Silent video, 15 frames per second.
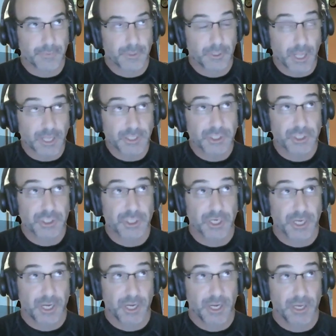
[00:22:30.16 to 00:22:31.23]
Clutch
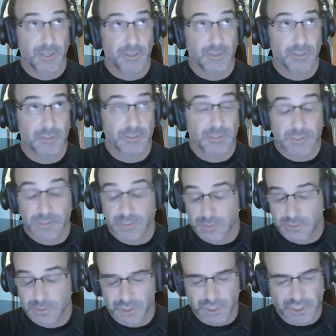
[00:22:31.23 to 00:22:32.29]
and
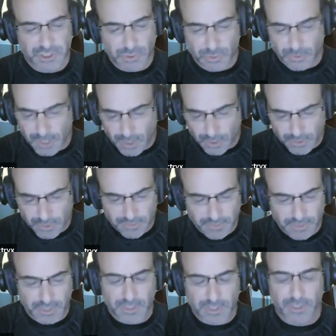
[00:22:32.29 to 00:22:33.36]
G2 Crowd, I
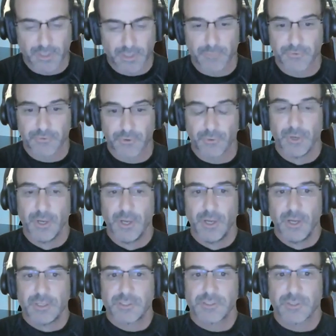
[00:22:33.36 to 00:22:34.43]
think. So
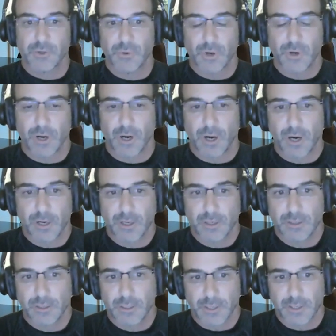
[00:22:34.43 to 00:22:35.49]

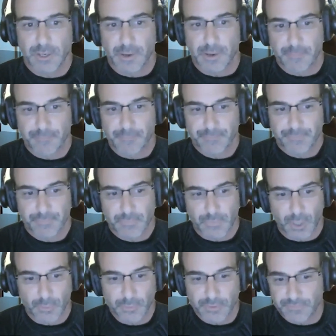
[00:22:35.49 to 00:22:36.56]
our
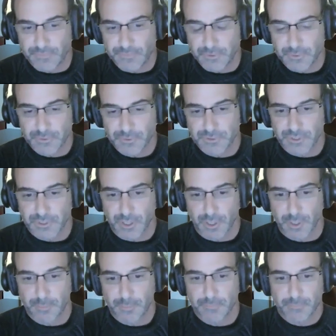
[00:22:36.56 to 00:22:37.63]
reviews
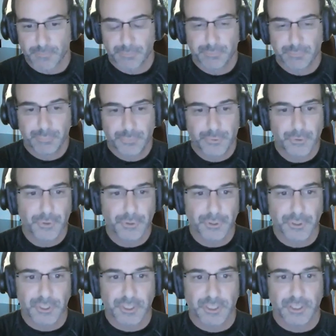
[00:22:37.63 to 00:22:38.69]
are
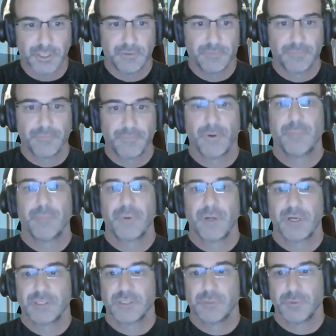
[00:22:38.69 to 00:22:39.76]
purely from
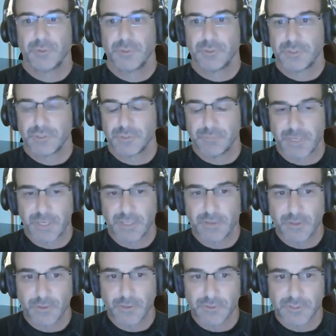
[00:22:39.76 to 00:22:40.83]
customers
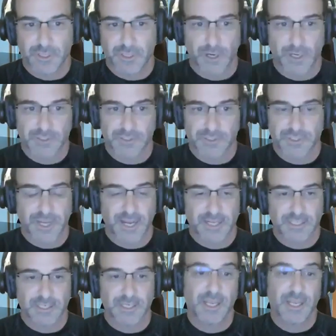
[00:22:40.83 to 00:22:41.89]
submitting those and us just
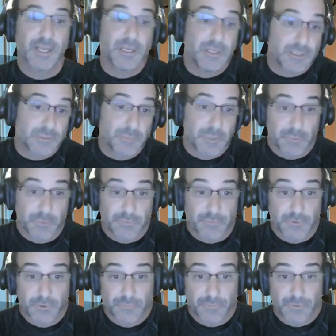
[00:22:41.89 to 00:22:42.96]
asking, hey, can you submit a
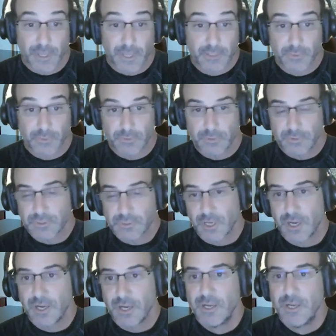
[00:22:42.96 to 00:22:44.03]
review if you liked what you
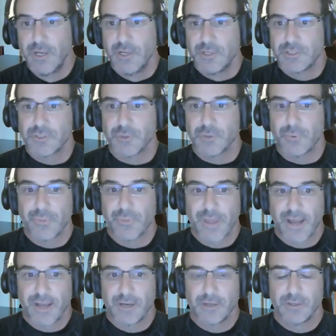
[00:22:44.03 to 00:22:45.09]
saw? So
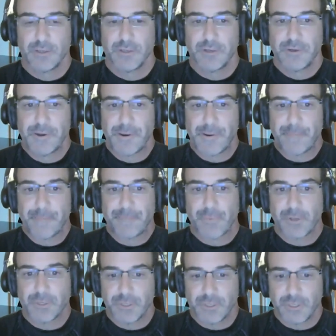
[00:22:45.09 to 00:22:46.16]
that
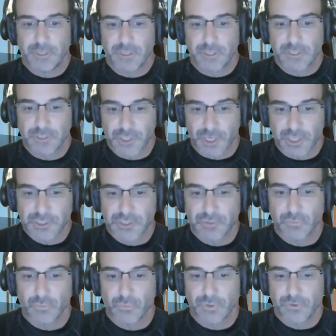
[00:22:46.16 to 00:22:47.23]
in
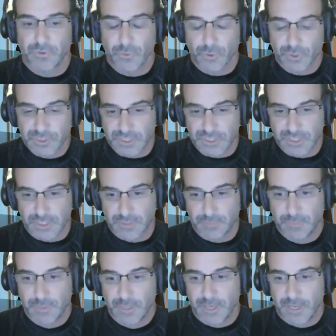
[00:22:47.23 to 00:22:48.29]
conjunction with your
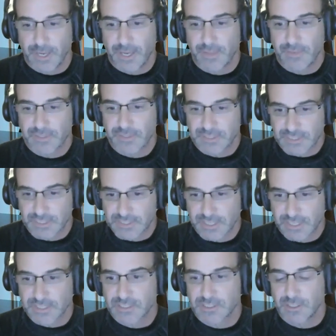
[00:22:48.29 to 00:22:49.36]
team and the
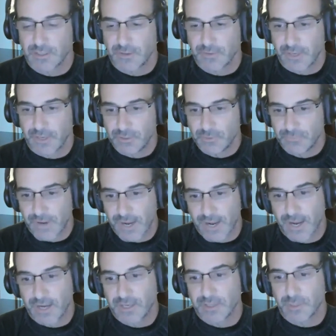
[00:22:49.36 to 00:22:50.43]
success that you've
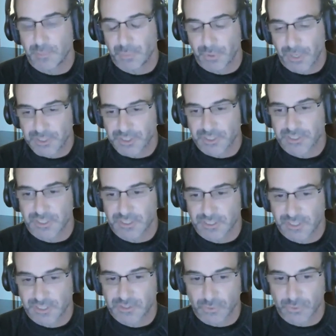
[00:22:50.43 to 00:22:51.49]
had and the project
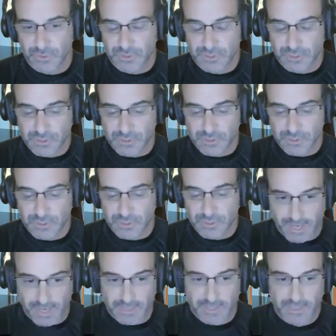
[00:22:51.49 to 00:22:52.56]
success stories that you've
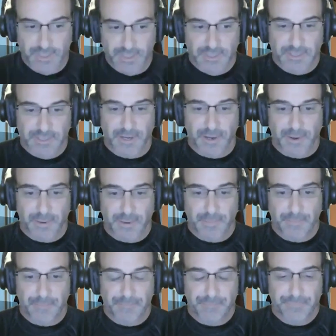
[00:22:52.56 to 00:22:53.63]
had
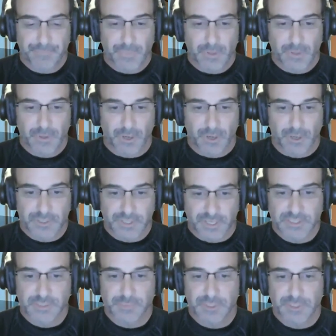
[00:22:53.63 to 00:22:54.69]
are
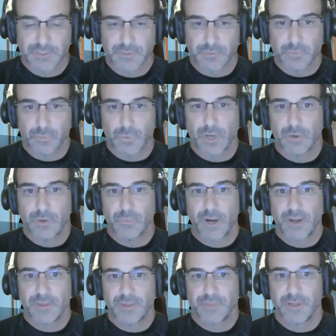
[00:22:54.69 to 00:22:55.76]
testament to what
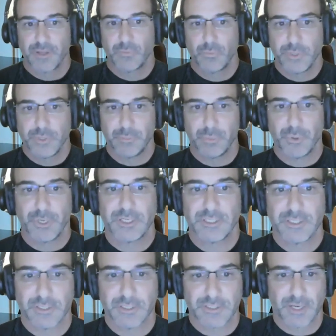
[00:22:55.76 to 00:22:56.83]
I think we bring
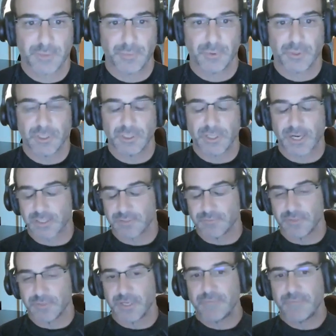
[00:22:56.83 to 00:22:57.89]
to the table
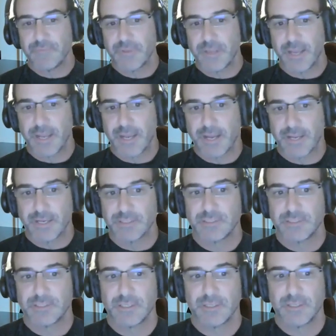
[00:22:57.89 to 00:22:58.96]
collectively.
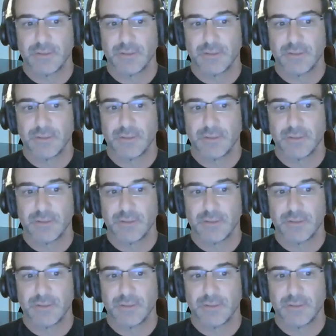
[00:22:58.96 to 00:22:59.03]
And